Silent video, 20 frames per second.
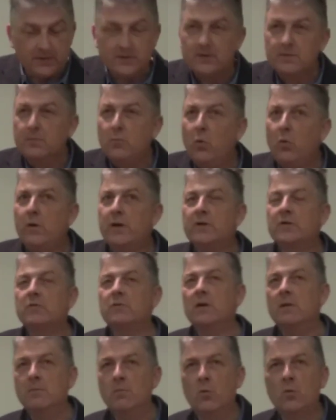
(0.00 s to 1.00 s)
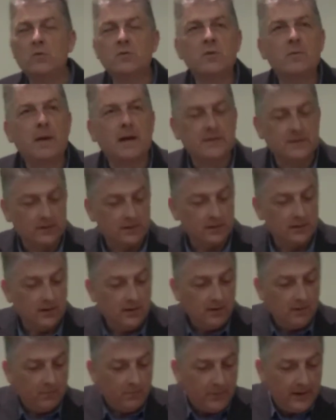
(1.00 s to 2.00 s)
This is more extreme, more dramatic,
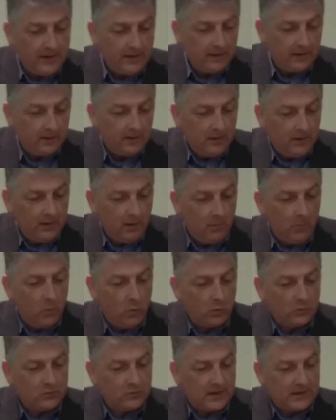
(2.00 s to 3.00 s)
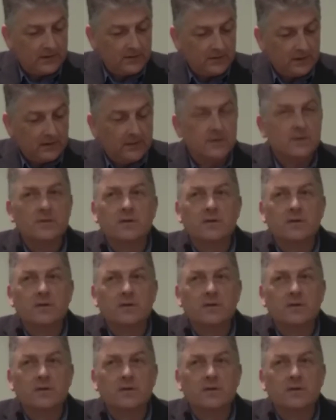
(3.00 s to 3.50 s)
bigger, and more drastic.